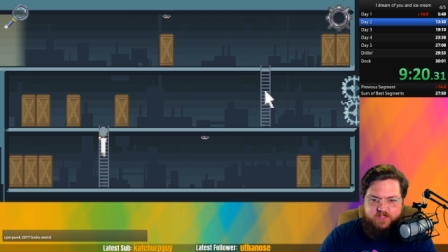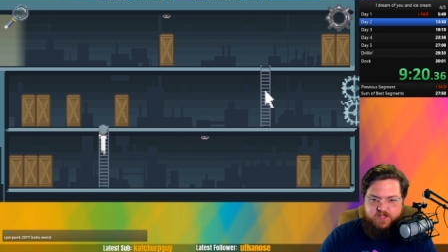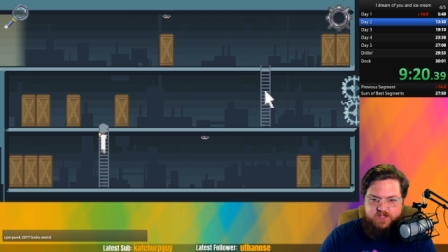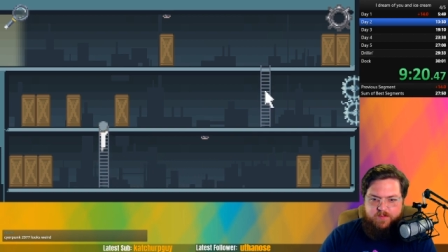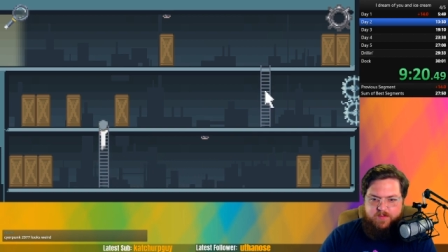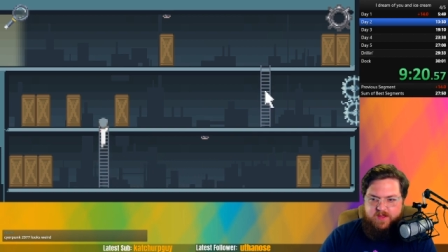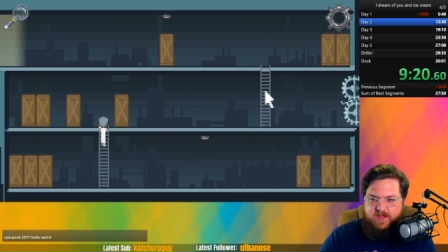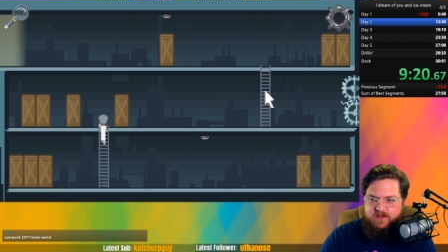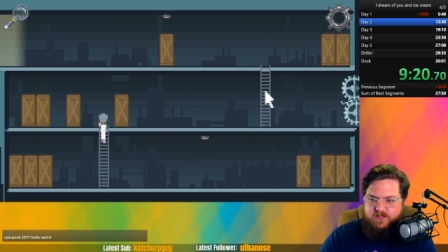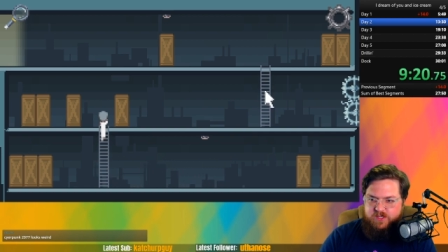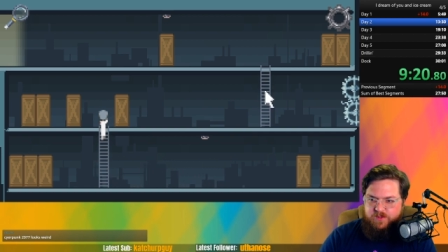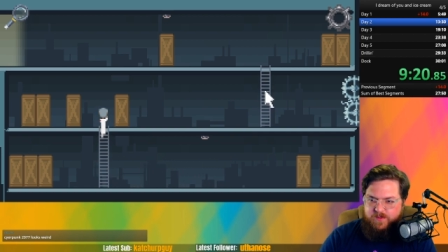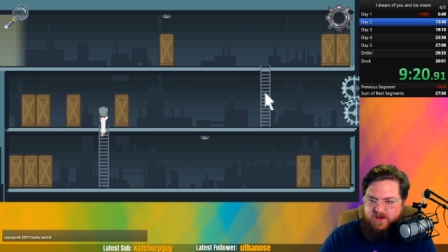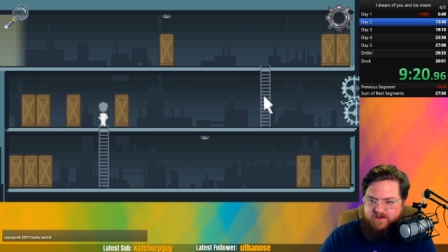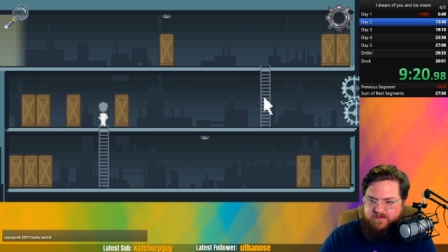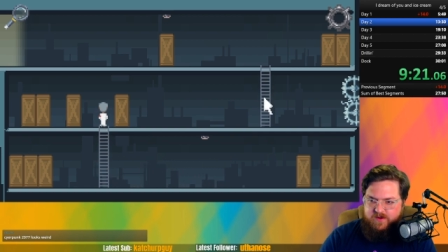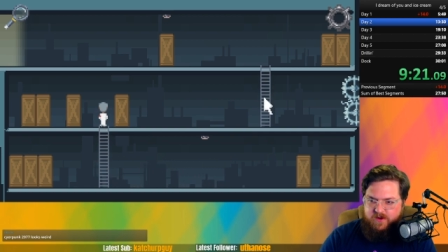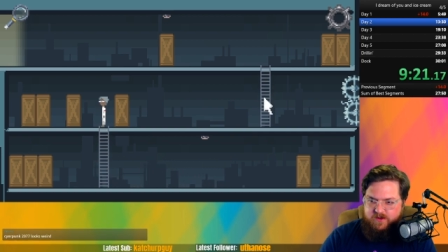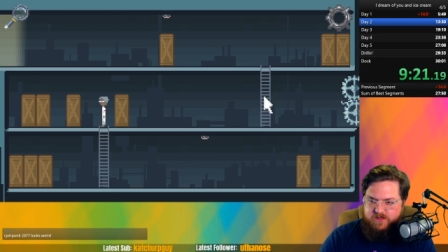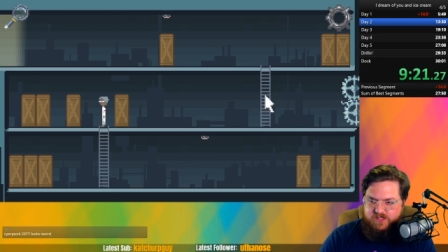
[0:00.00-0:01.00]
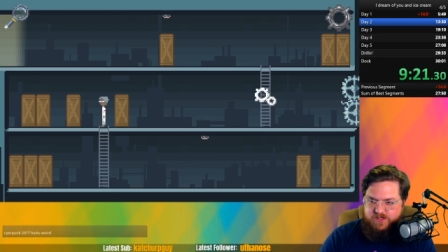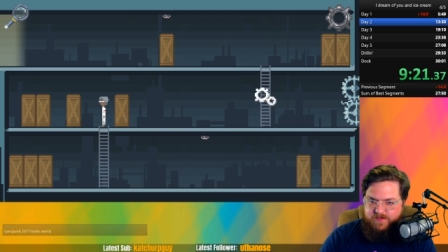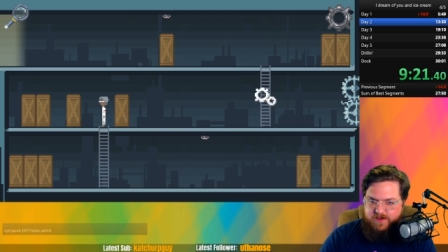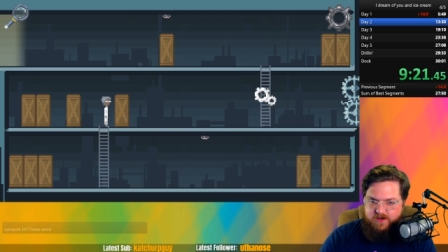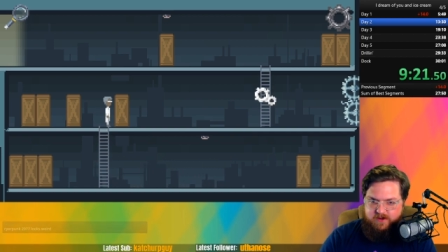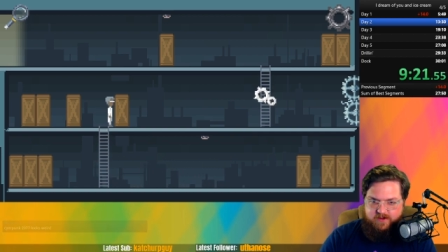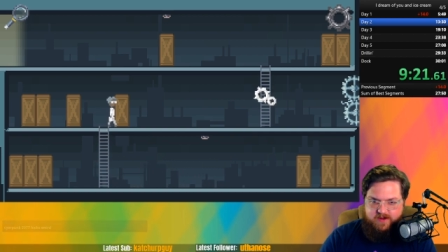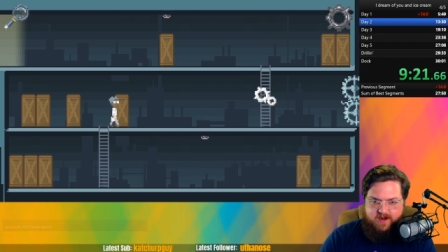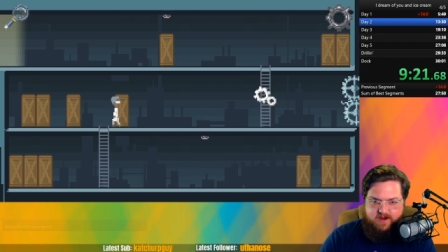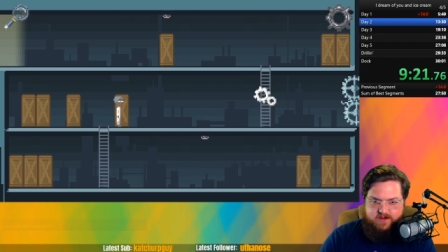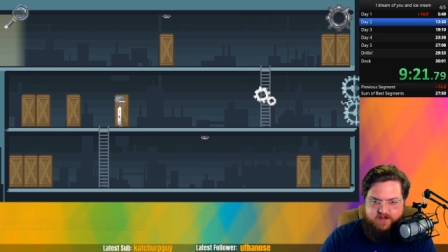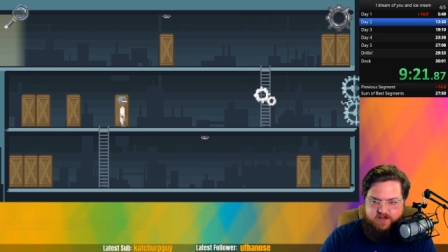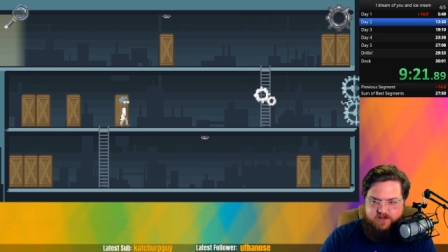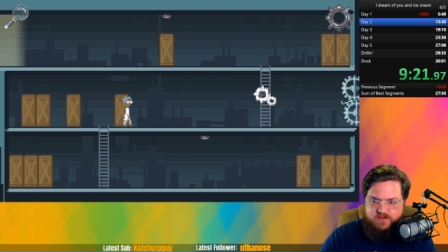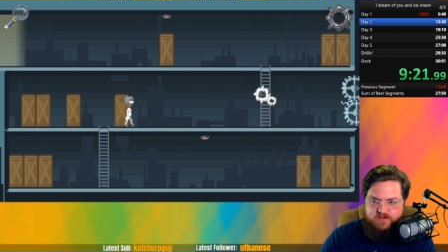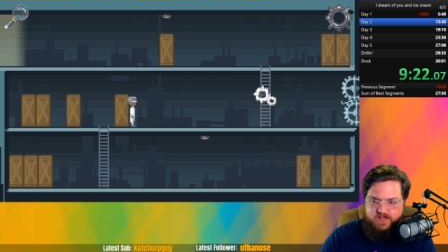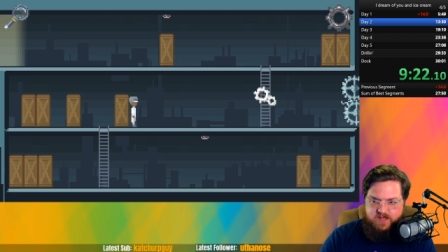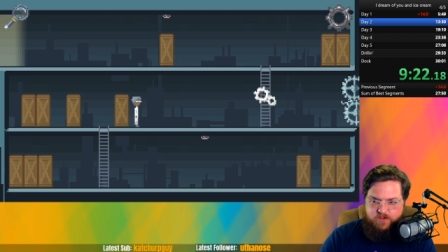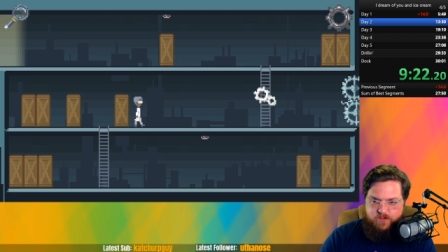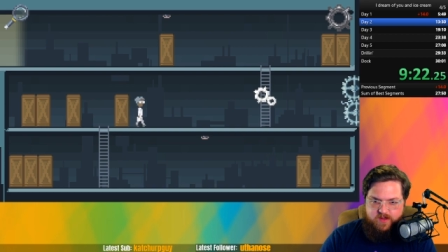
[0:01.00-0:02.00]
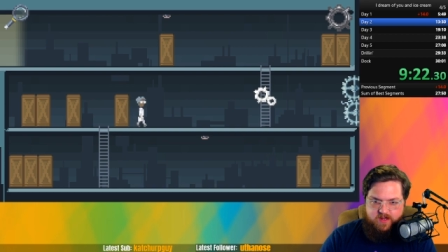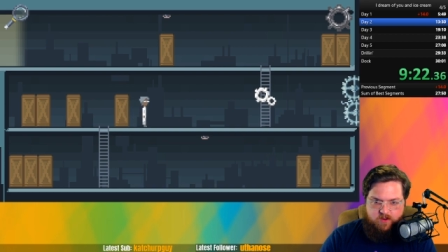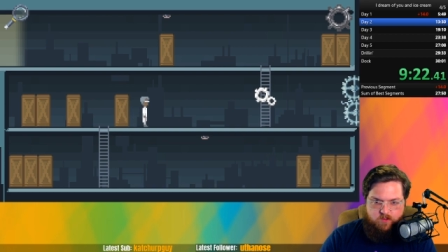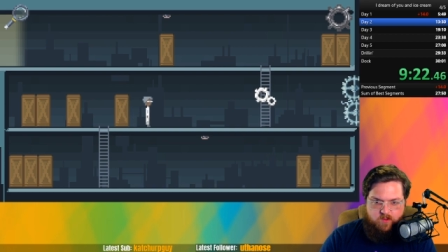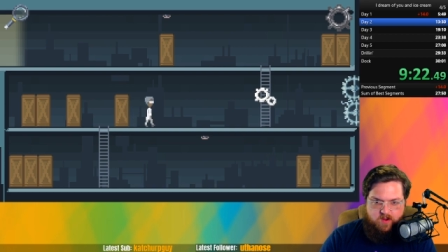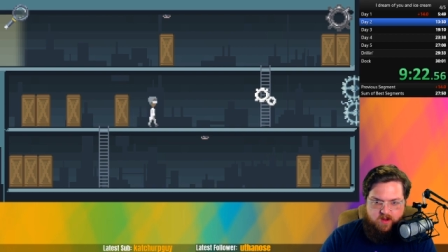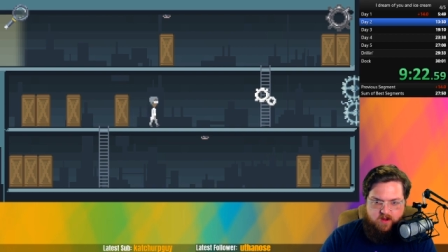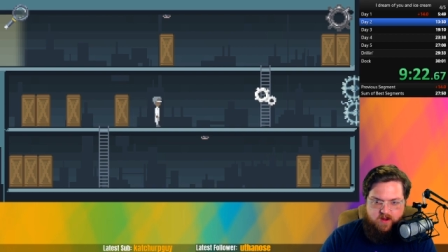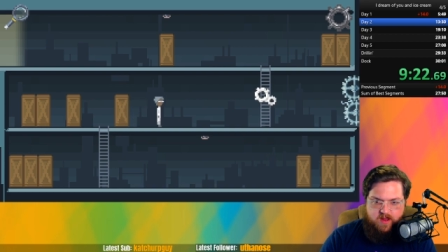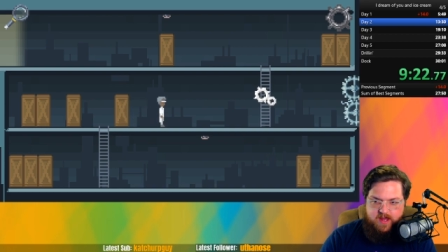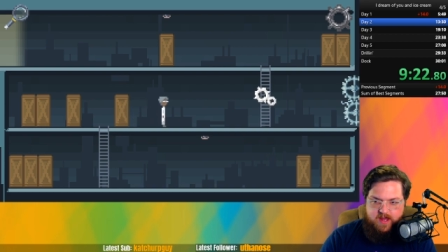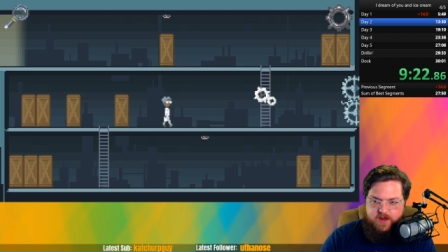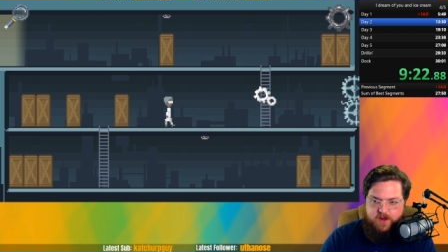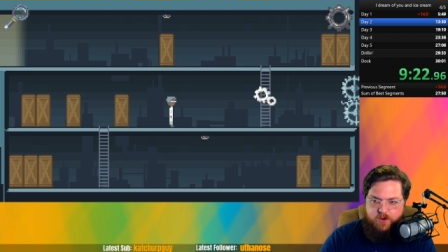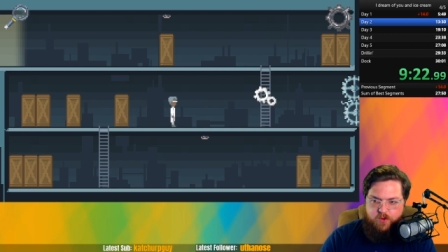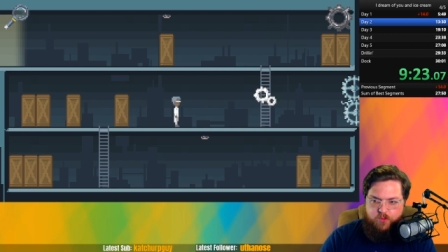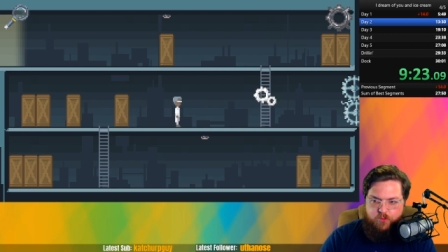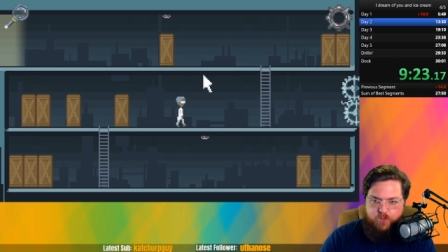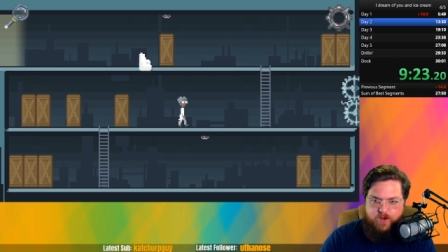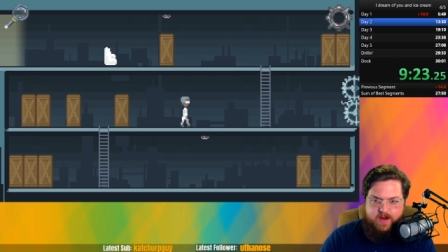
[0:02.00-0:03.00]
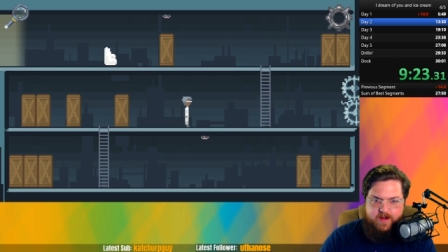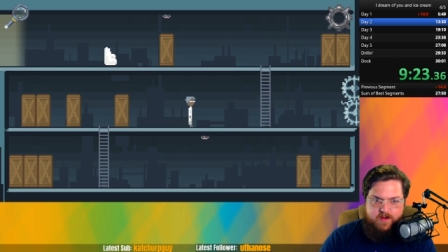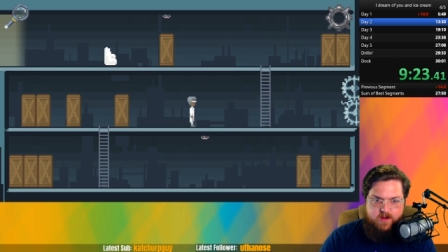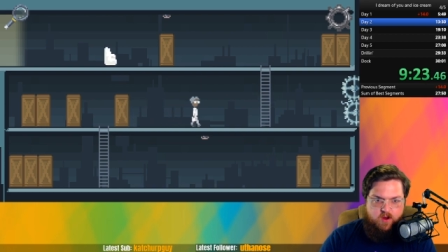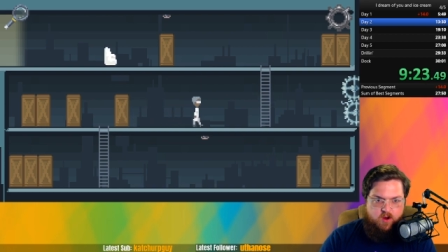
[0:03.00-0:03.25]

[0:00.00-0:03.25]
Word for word: something else you may have noticed about our character is that we wear a red